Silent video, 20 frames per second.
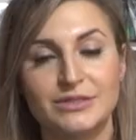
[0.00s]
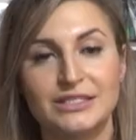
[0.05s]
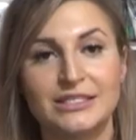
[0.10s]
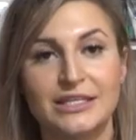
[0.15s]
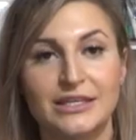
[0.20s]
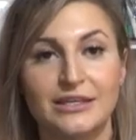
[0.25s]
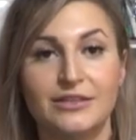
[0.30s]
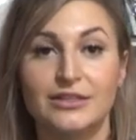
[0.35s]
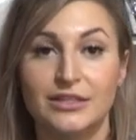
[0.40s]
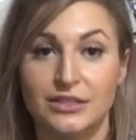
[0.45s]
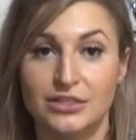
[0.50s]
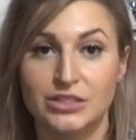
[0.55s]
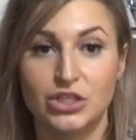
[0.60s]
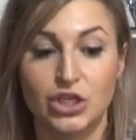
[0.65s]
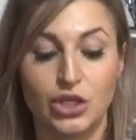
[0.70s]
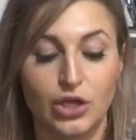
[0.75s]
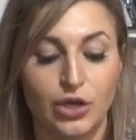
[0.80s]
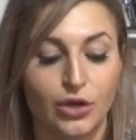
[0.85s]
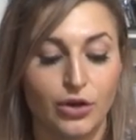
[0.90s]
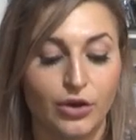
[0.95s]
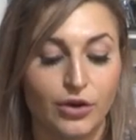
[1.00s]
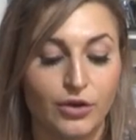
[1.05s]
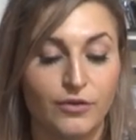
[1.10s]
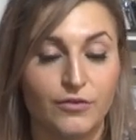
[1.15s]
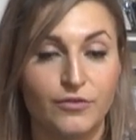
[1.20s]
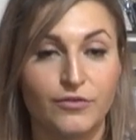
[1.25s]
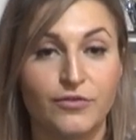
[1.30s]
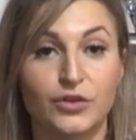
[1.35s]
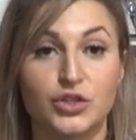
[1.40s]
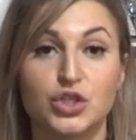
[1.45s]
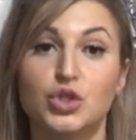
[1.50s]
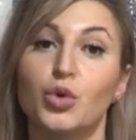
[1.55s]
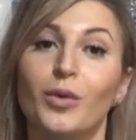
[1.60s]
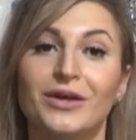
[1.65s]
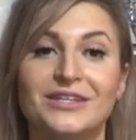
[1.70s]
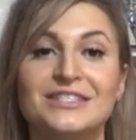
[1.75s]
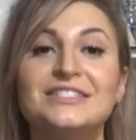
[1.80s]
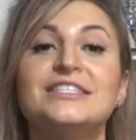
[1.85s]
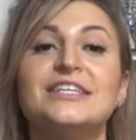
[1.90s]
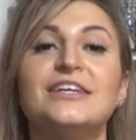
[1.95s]
sit in this cure for
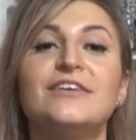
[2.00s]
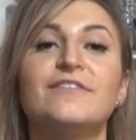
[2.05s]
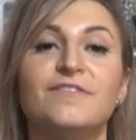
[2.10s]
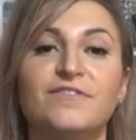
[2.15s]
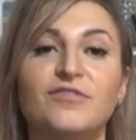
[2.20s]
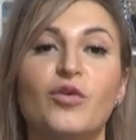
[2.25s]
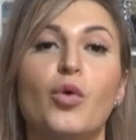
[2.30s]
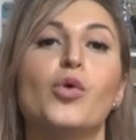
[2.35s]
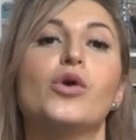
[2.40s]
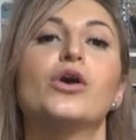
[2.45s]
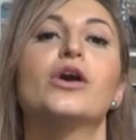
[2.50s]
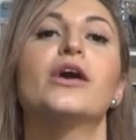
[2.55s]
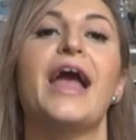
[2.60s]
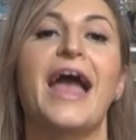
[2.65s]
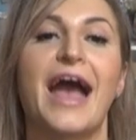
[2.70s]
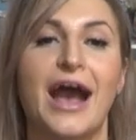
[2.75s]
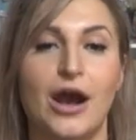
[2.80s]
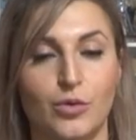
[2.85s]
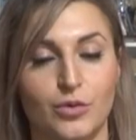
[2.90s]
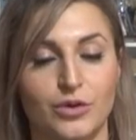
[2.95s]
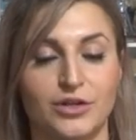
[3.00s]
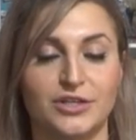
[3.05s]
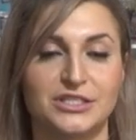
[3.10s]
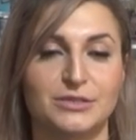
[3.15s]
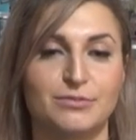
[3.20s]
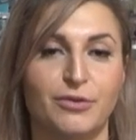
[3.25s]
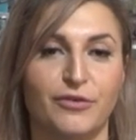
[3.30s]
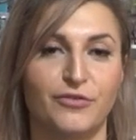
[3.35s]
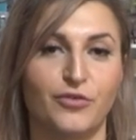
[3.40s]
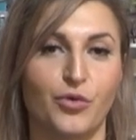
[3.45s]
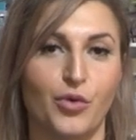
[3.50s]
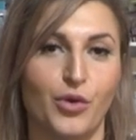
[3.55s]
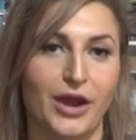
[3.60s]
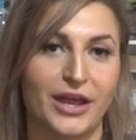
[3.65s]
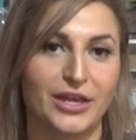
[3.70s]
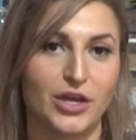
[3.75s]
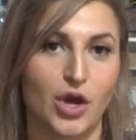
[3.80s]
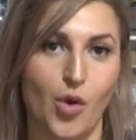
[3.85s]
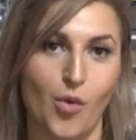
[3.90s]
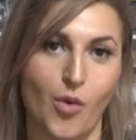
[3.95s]
twenty-four hours before
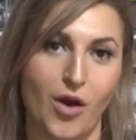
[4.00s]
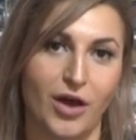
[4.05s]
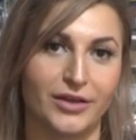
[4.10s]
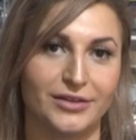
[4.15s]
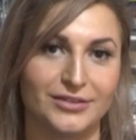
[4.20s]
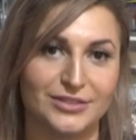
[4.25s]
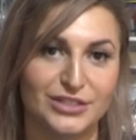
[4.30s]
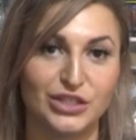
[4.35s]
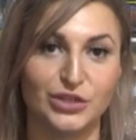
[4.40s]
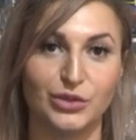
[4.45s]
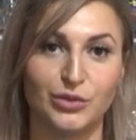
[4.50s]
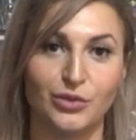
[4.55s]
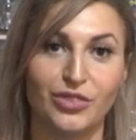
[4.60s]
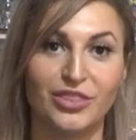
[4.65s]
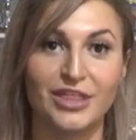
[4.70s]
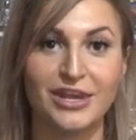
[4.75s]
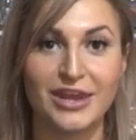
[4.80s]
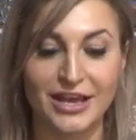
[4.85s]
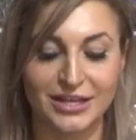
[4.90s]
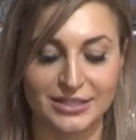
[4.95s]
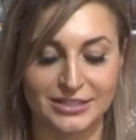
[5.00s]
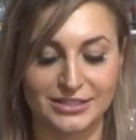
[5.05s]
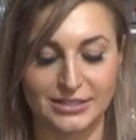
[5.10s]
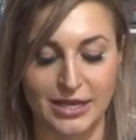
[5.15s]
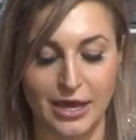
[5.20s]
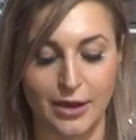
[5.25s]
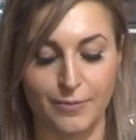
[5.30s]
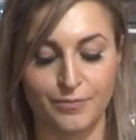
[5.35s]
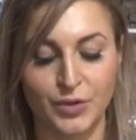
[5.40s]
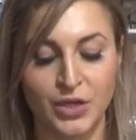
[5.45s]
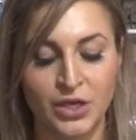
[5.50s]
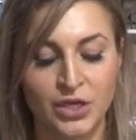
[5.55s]
I go on to the next step.